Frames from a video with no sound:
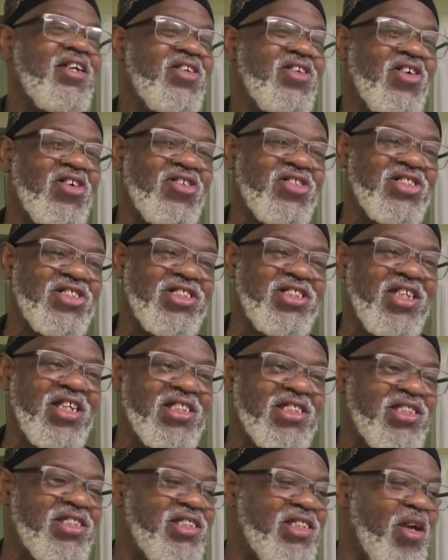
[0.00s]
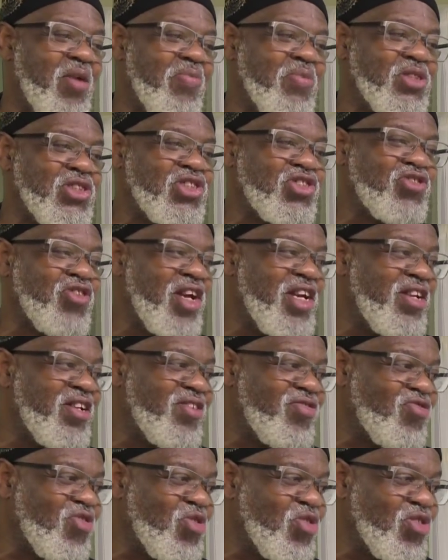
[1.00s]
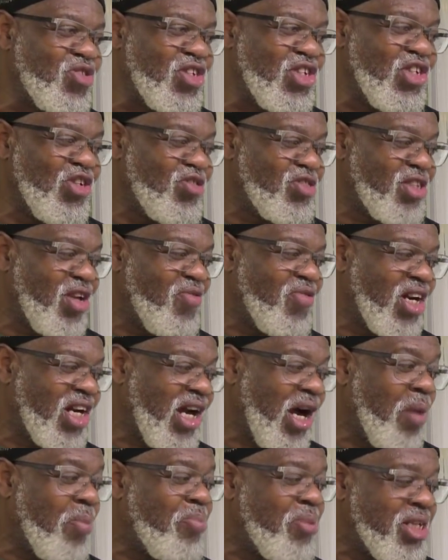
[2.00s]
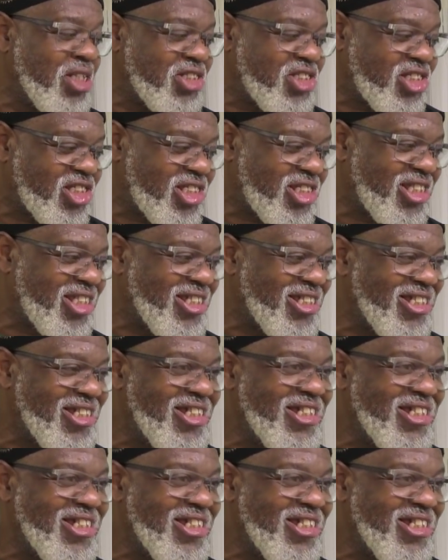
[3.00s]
you know, it's demonstrated through the use of a compass.